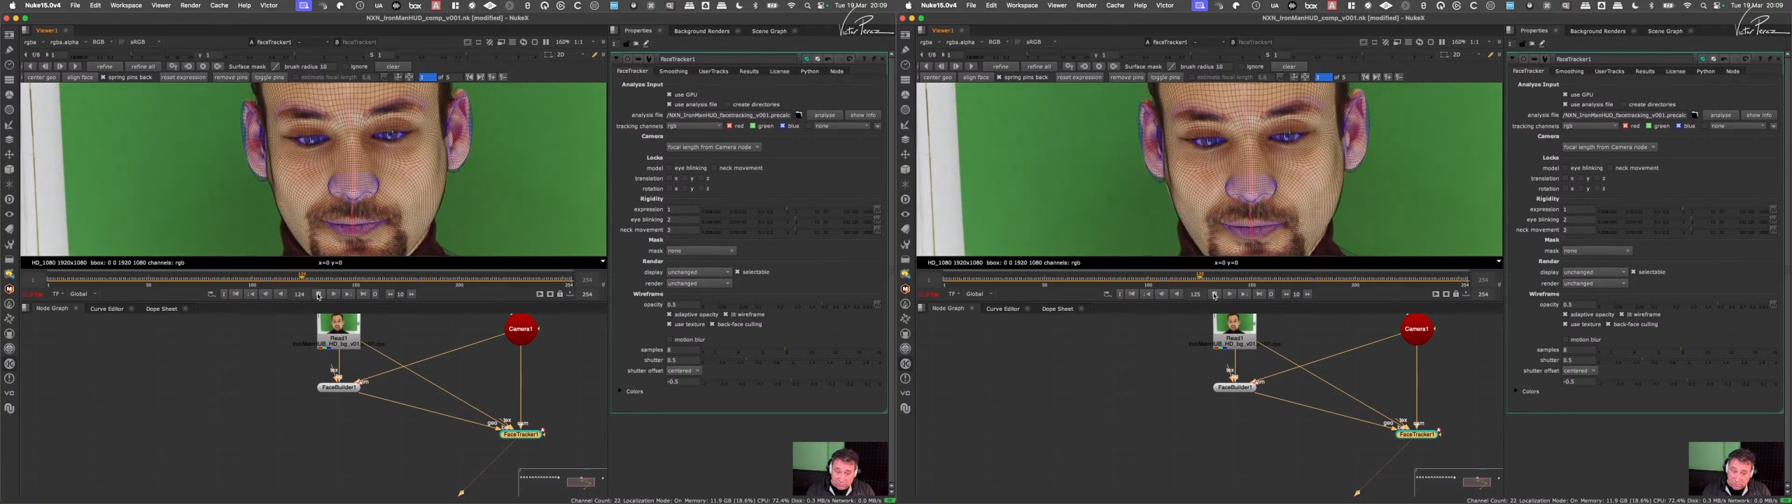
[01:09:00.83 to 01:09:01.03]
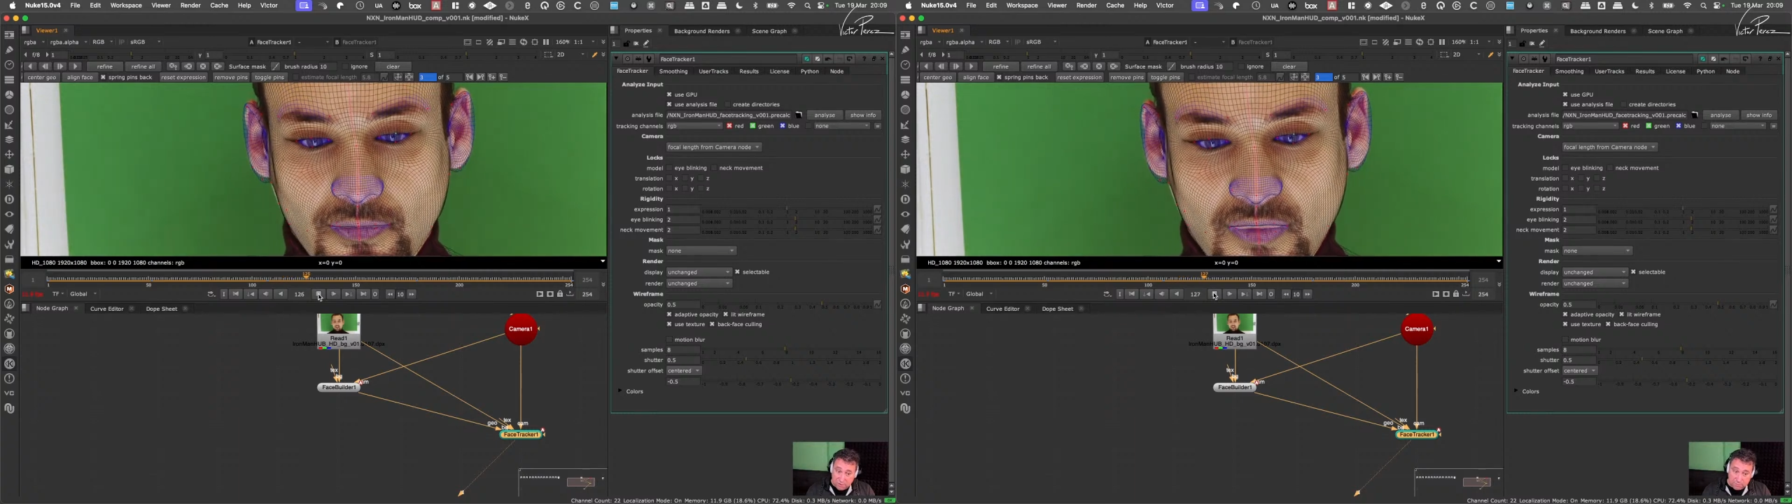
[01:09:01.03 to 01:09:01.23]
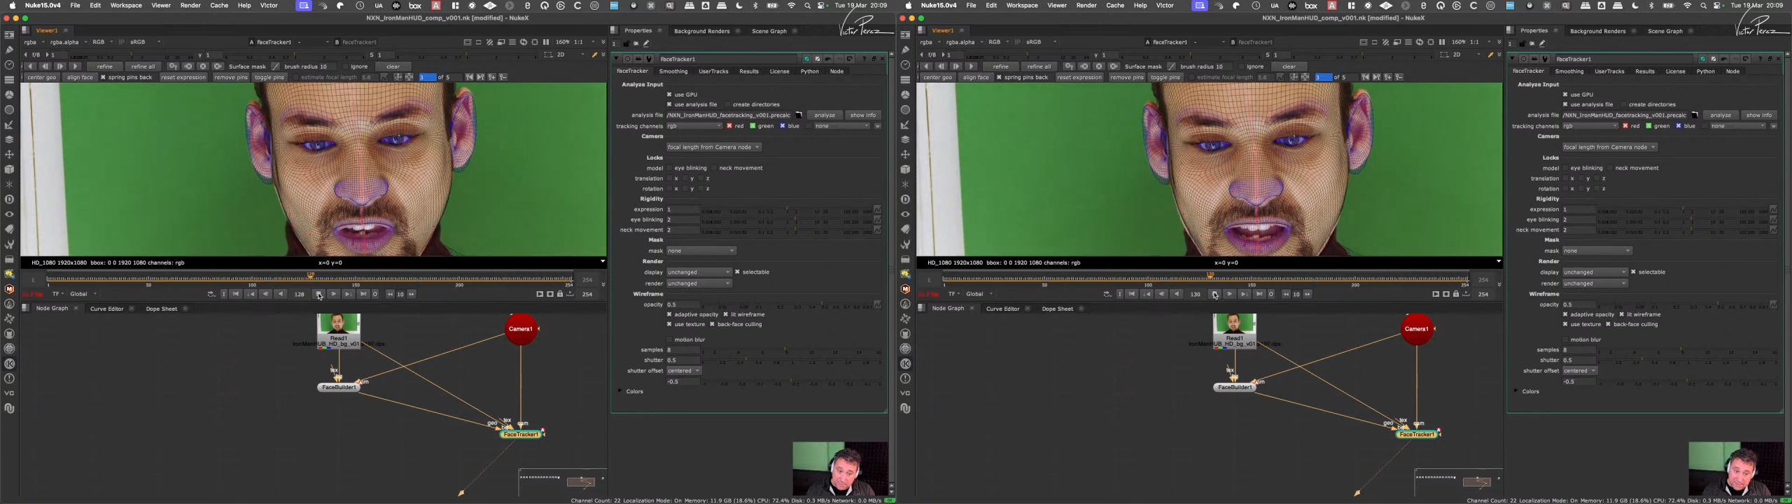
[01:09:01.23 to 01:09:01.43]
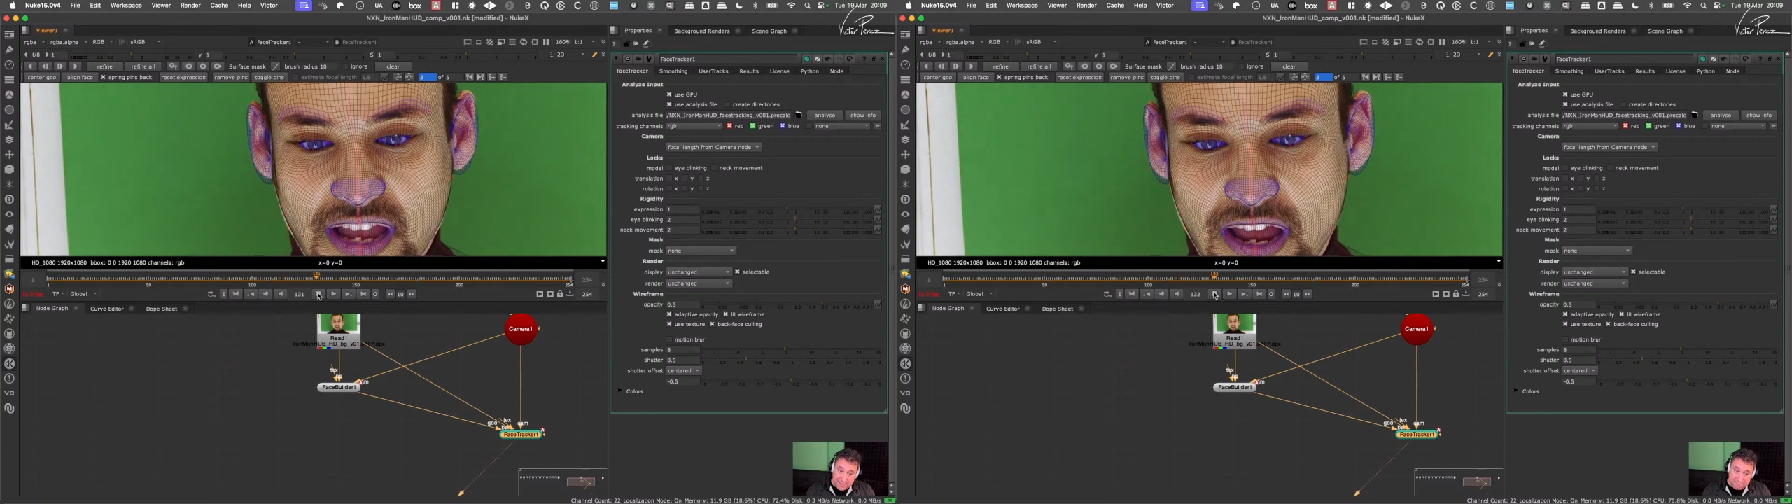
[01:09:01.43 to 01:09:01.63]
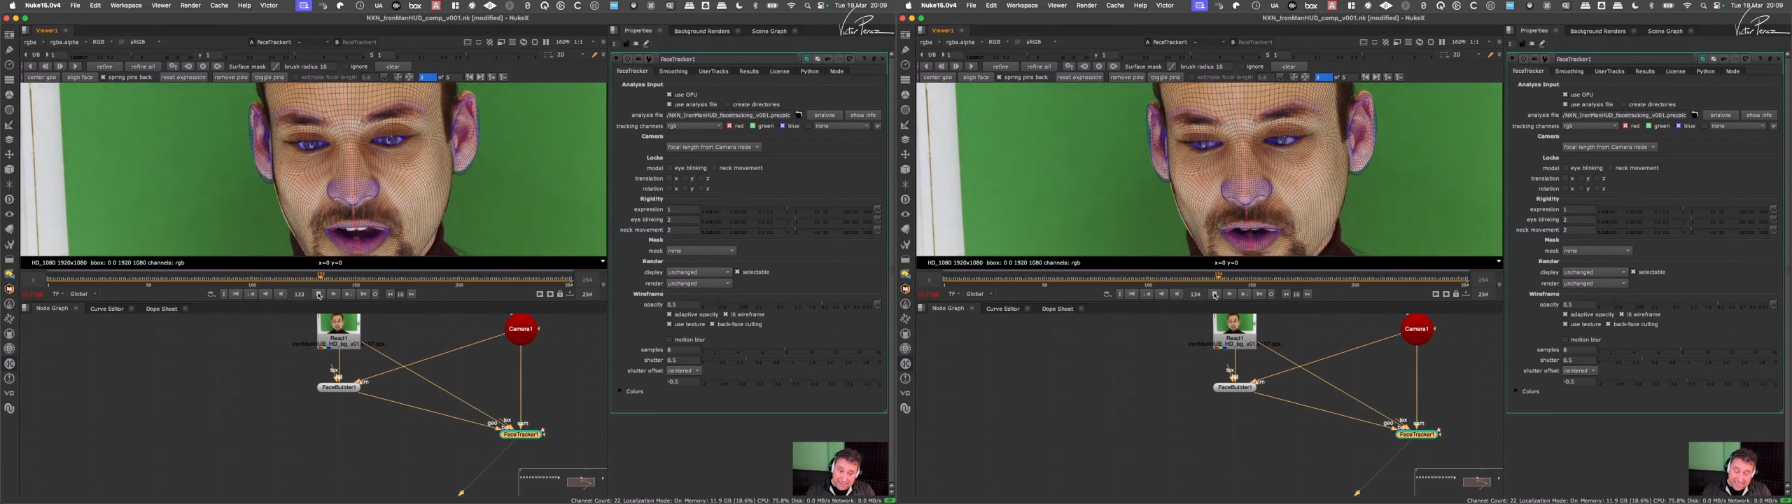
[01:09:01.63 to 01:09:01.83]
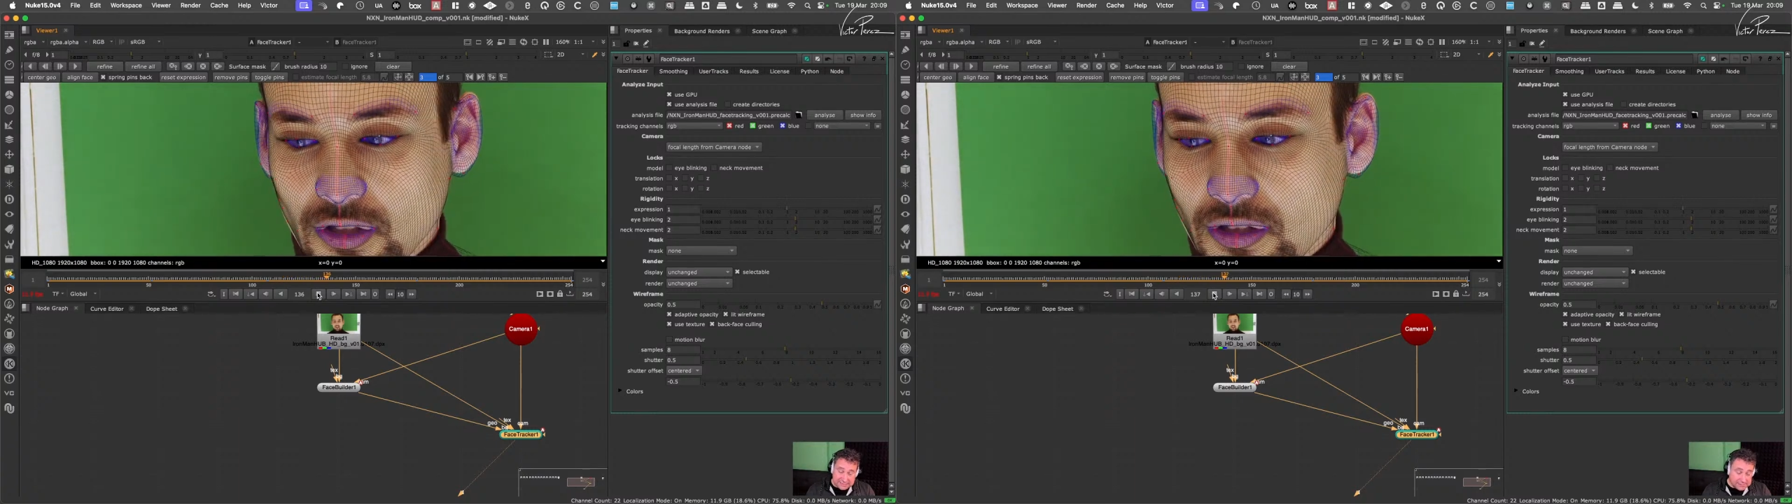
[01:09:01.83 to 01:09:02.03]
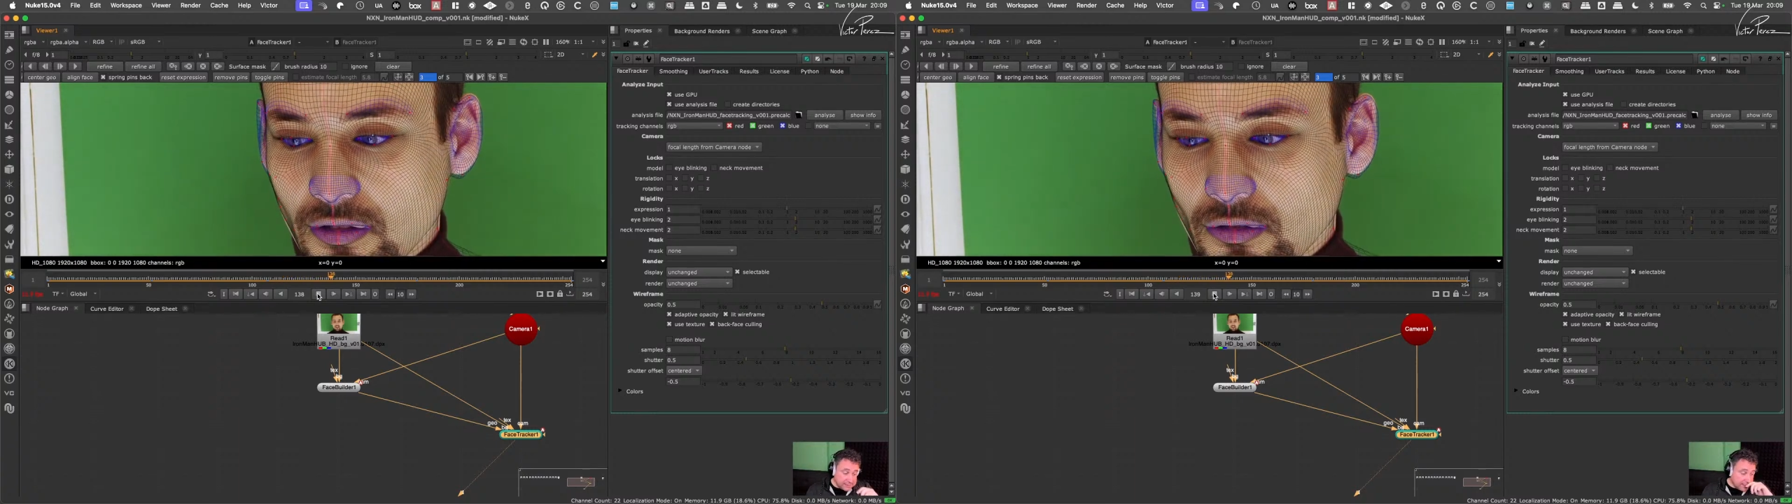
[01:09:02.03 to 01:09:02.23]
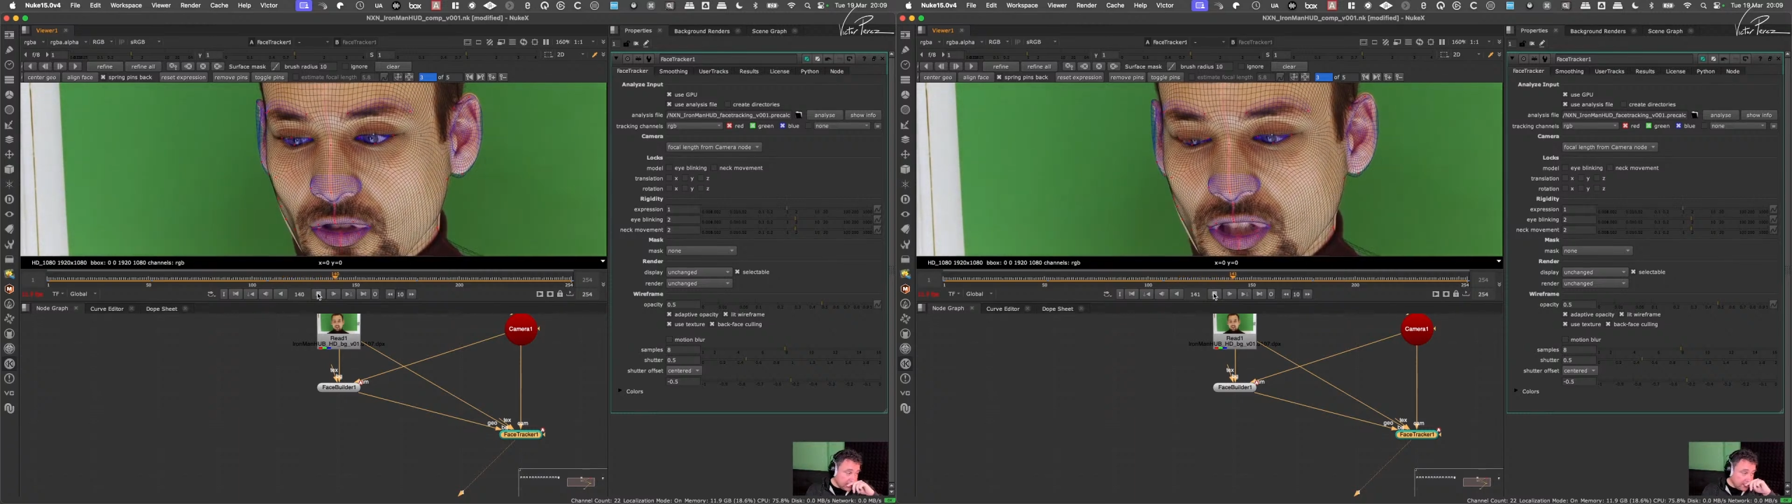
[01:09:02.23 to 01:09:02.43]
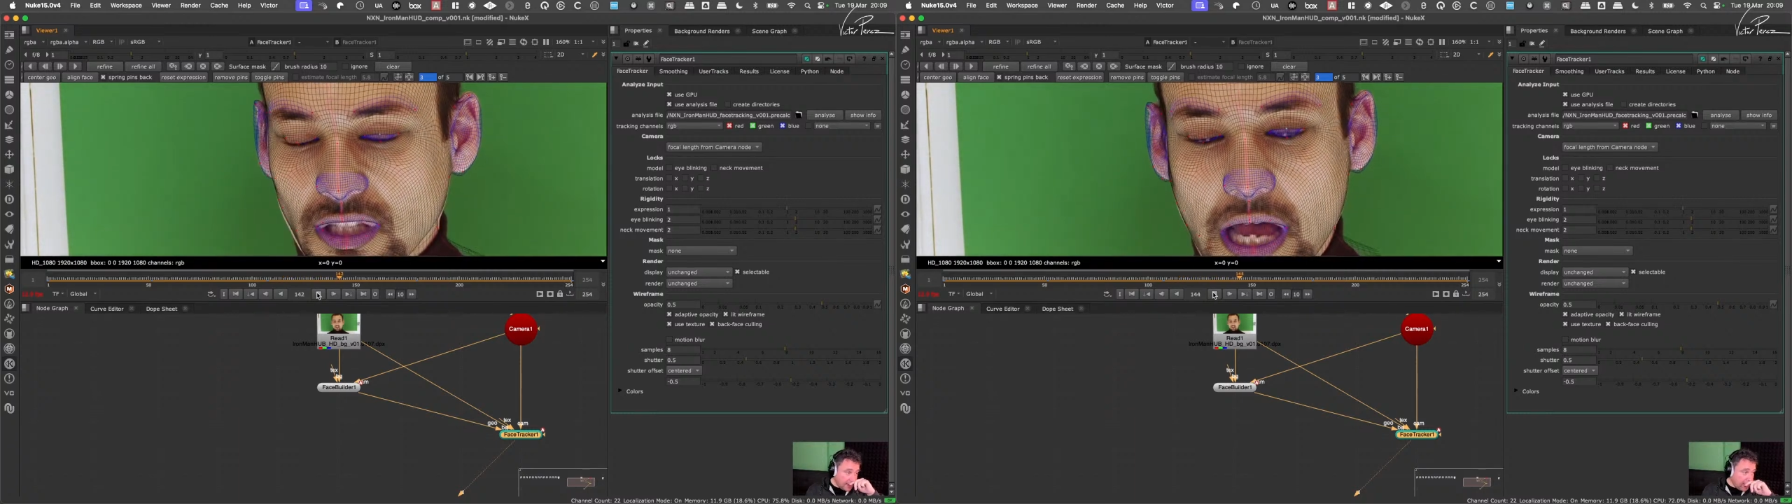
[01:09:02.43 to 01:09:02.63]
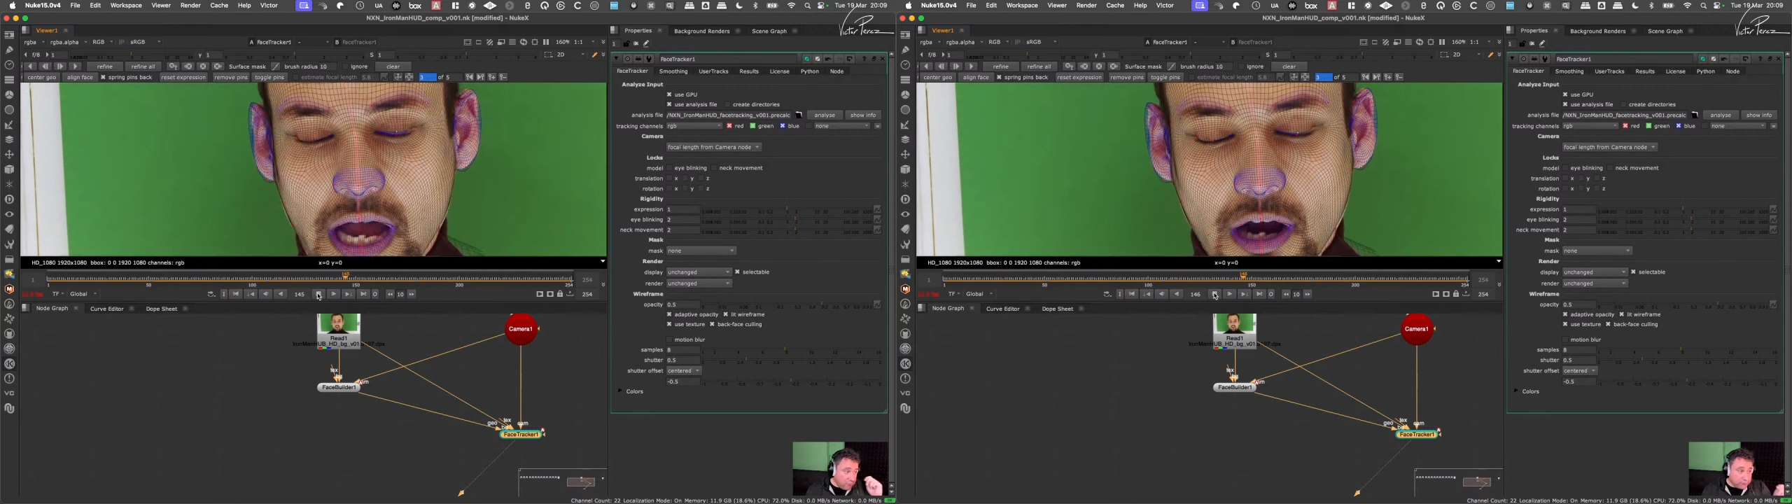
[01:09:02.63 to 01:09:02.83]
not be that bad. How